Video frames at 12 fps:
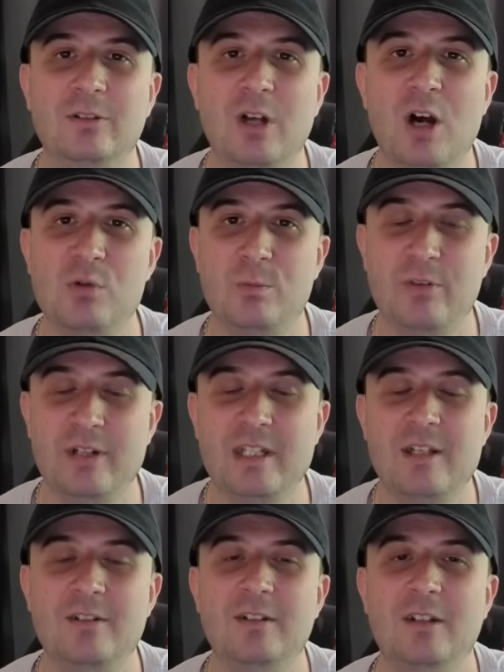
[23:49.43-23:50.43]
I will bring
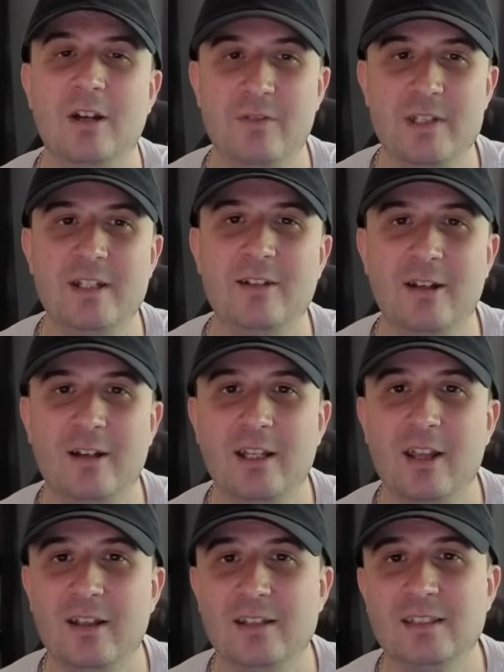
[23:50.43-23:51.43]
you a video
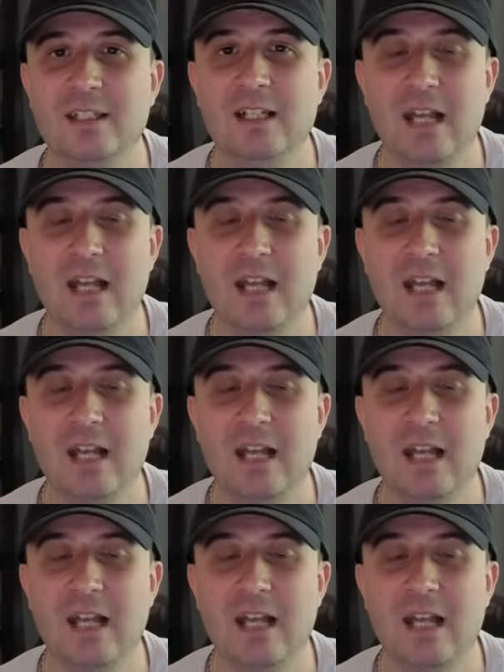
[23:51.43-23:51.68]
like this